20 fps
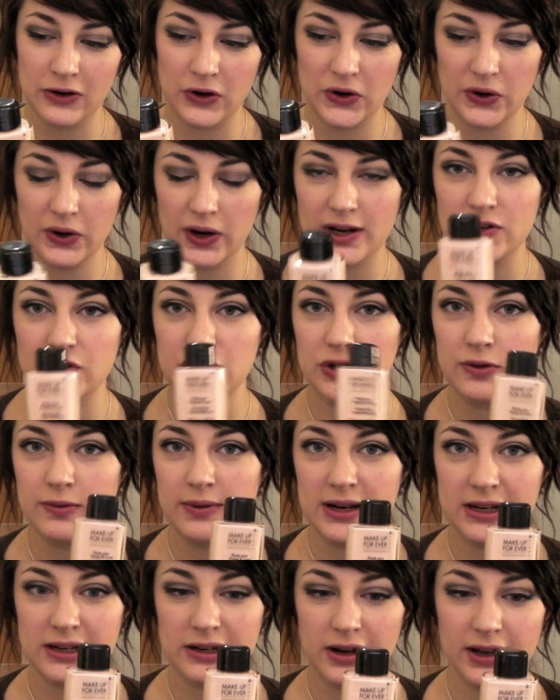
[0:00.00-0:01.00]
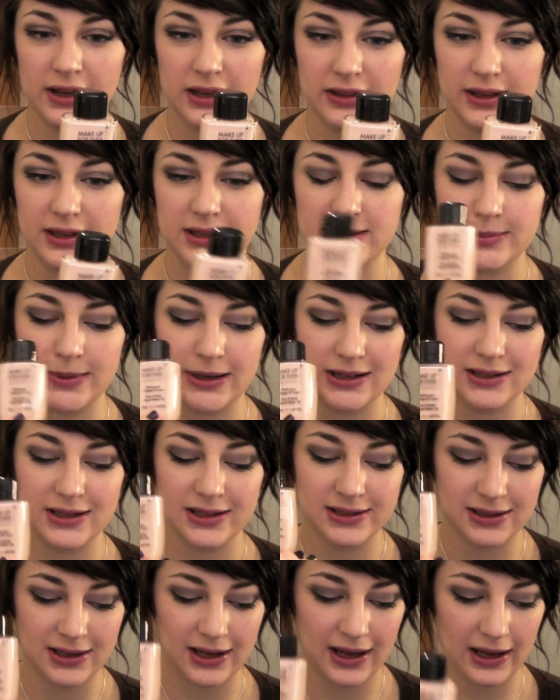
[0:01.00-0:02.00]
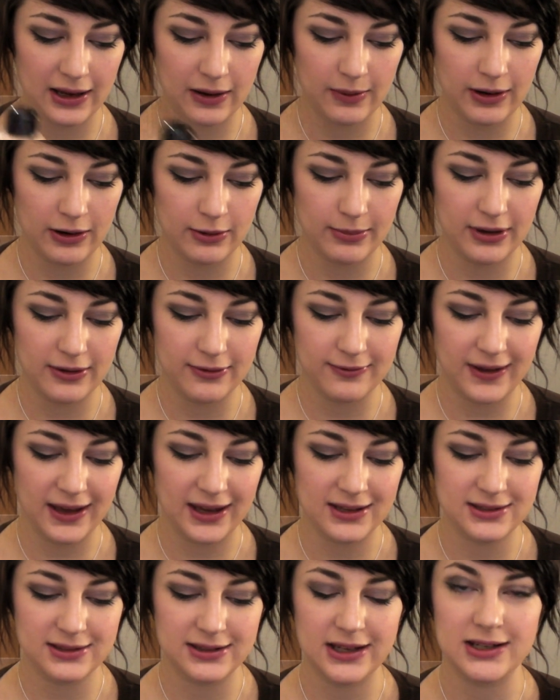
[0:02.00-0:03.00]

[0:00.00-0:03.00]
long. I do really like this, but it doesn't hang around on my face.